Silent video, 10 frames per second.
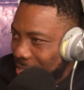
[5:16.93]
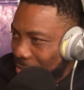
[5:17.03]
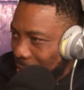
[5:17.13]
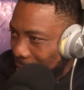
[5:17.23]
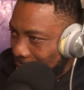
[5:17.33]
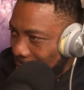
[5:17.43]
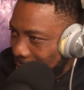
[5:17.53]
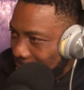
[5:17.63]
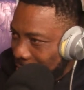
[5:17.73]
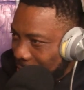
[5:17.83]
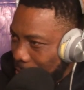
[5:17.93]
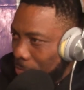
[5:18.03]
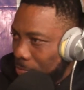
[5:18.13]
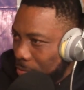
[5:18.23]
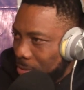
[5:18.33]
you're you're
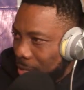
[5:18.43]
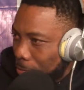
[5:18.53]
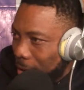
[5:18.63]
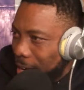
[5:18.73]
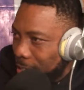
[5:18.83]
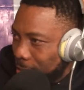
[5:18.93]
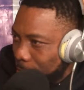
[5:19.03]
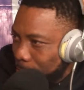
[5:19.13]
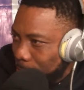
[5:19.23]
you're fine.